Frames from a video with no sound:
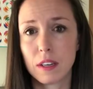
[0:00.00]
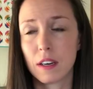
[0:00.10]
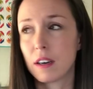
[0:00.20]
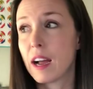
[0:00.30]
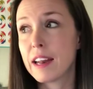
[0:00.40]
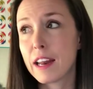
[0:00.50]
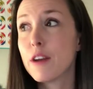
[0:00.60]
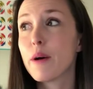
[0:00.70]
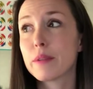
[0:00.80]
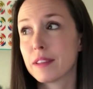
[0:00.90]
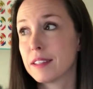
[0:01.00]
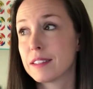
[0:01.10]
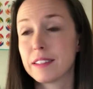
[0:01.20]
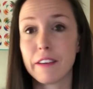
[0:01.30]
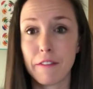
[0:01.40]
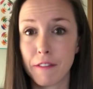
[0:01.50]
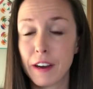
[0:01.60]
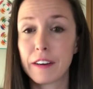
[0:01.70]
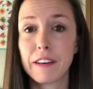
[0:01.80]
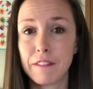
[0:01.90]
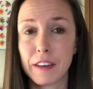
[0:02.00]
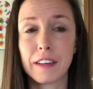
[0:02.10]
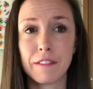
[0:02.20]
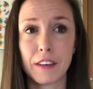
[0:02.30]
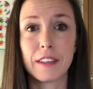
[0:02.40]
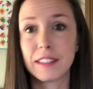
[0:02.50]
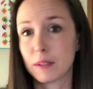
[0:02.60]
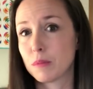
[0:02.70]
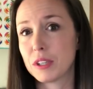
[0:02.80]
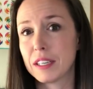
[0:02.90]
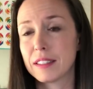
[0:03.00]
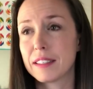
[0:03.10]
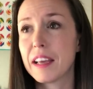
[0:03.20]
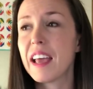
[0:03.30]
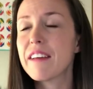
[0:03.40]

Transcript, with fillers: there, and I know that this is a very, very, very slim chance,